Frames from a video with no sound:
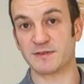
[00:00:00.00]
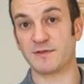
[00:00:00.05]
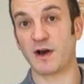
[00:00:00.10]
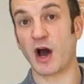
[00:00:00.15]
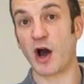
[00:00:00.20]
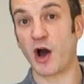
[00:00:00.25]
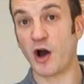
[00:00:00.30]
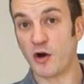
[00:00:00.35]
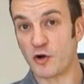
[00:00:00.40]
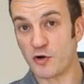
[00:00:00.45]
of
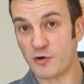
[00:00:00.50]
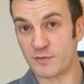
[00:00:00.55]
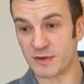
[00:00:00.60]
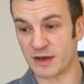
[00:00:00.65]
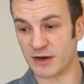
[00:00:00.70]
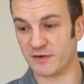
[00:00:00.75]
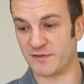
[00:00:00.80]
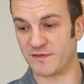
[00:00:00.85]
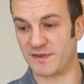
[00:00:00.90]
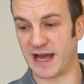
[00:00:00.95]

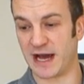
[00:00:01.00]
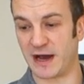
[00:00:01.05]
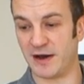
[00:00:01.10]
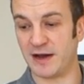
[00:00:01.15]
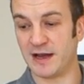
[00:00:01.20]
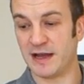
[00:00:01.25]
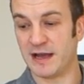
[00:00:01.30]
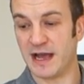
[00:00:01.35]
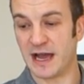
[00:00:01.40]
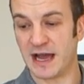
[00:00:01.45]
wholemeal
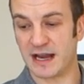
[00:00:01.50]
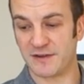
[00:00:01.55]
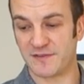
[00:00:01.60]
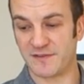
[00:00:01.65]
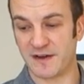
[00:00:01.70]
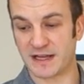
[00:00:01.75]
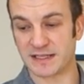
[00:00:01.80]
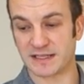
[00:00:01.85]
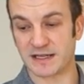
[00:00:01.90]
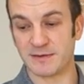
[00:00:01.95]
flour, and in
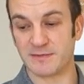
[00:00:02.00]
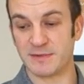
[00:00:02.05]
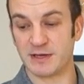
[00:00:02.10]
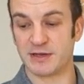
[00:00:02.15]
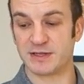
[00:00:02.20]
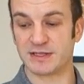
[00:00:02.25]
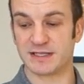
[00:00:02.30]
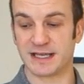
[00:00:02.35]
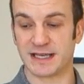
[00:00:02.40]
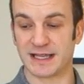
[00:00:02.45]
fact I'm
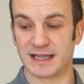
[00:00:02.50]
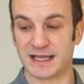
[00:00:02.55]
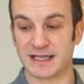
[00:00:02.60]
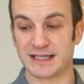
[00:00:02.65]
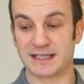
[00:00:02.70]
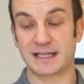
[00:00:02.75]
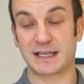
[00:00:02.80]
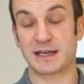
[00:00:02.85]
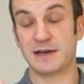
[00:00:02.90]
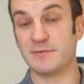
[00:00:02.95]
using
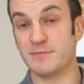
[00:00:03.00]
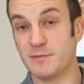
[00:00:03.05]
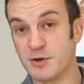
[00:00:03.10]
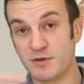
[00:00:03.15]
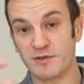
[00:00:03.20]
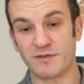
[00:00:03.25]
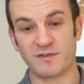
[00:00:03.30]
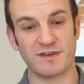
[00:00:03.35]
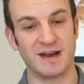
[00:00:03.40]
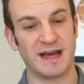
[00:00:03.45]
this
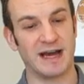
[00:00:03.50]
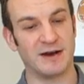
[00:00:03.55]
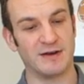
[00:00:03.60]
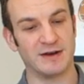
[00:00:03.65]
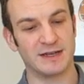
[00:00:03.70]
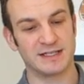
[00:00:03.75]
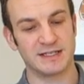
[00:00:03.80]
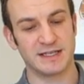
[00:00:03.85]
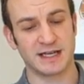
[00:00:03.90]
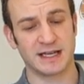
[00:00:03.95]
Kamut
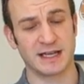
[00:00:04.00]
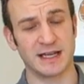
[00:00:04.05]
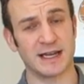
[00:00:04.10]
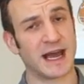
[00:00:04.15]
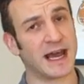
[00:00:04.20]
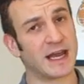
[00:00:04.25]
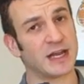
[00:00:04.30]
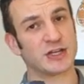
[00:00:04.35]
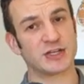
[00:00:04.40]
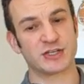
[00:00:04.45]
flour. It's like
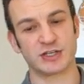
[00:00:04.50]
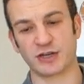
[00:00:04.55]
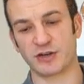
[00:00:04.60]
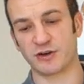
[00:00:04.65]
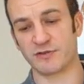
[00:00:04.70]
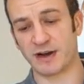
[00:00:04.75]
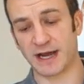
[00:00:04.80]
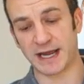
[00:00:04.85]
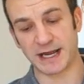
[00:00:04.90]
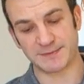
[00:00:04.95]
an
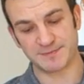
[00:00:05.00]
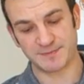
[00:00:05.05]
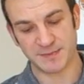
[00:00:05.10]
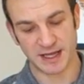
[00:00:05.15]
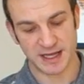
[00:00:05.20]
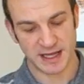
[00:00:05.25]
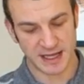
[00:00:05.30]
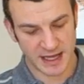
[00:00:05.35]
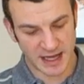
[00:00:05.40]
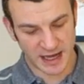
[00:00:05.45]
ancient grain.
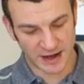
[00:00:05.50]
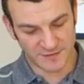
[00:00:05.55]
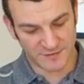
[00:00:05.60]
I